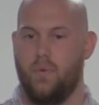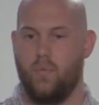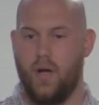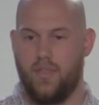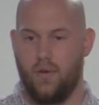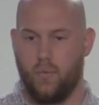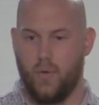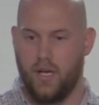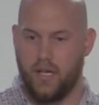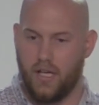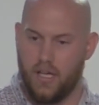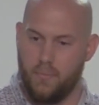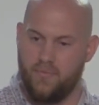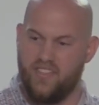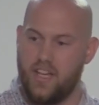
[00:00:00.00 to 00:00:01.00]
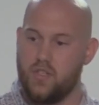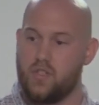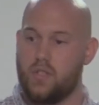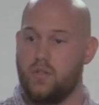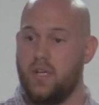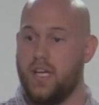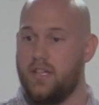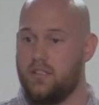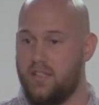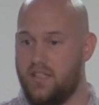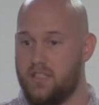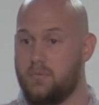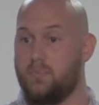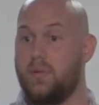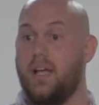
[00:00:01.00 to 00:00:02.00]
Whether we're going to venture into
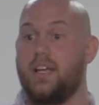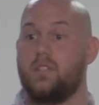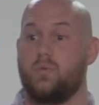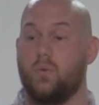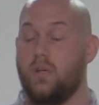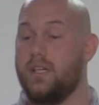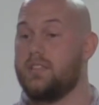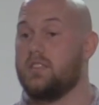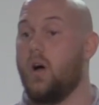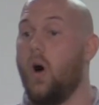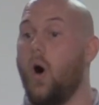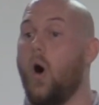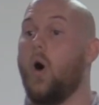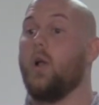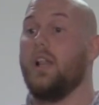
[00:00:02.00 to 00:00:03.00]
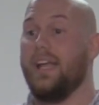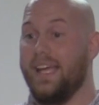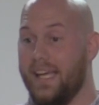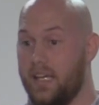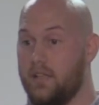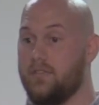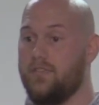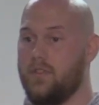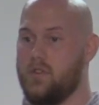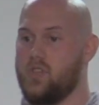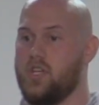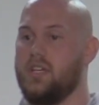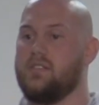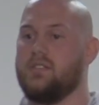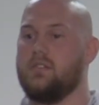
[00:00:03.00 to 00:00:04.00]
this place where it's all in for
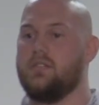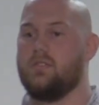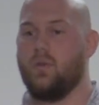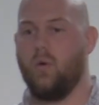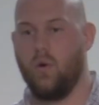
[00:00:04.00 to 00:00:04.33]
Jesus,